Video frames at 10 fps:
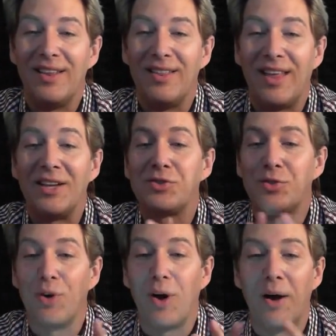that's
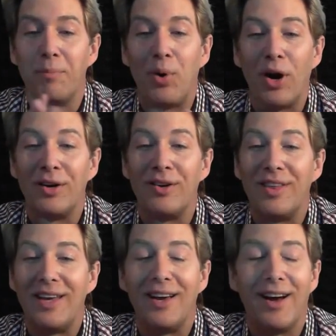true. Pardon
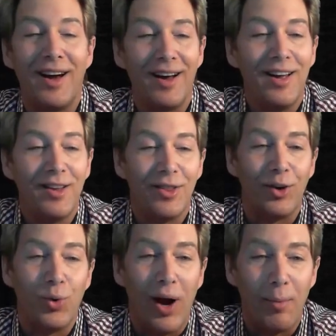the
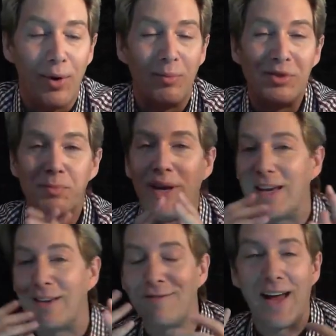grammar. I'm
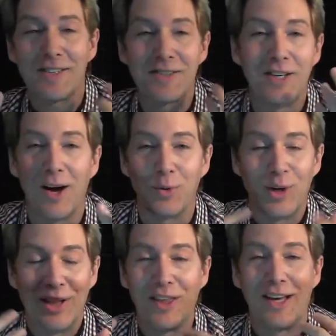speaking fast and not
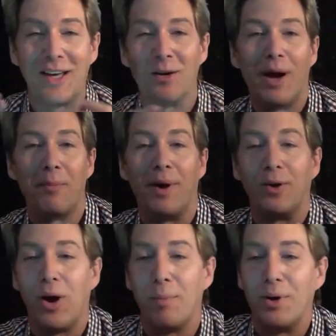really thinking about my
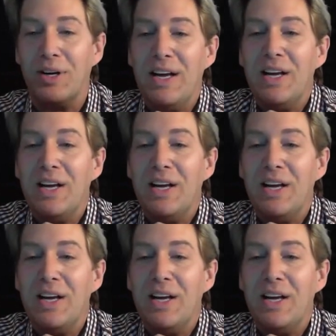grammar.